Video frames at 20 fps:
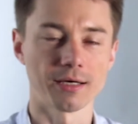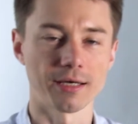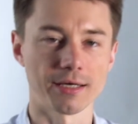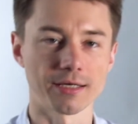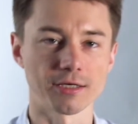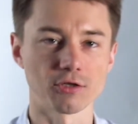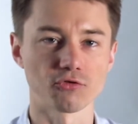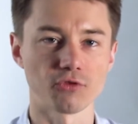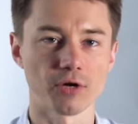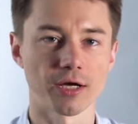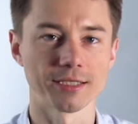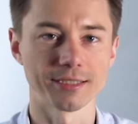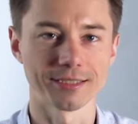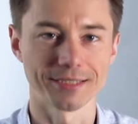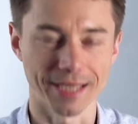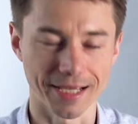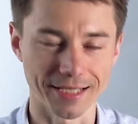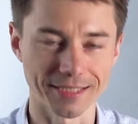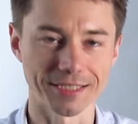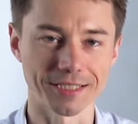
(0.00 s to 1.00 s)
a great
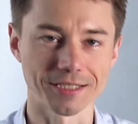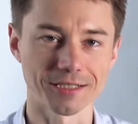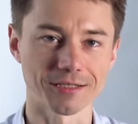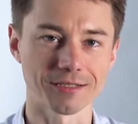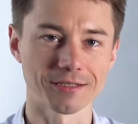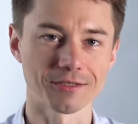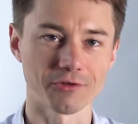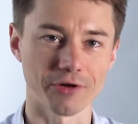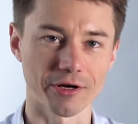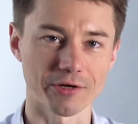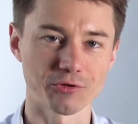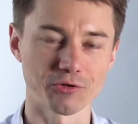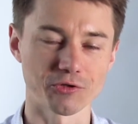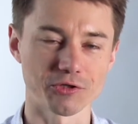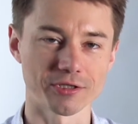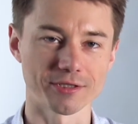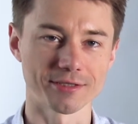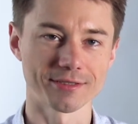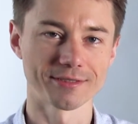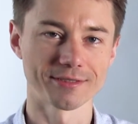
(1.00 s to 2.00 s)
technical recruiter.